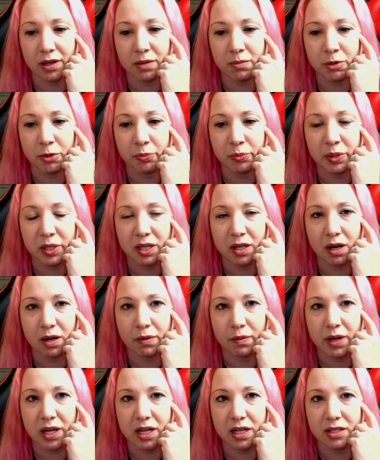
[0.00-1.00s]
MMPR
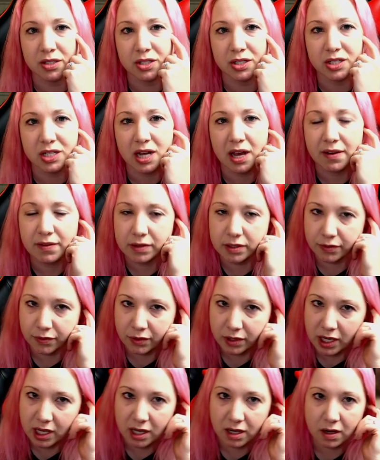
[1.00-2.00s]
Red just to have a
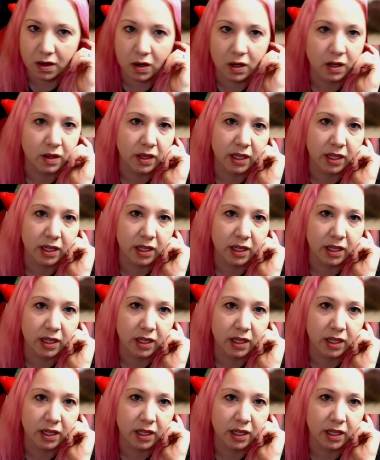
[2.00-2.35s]
different head on it.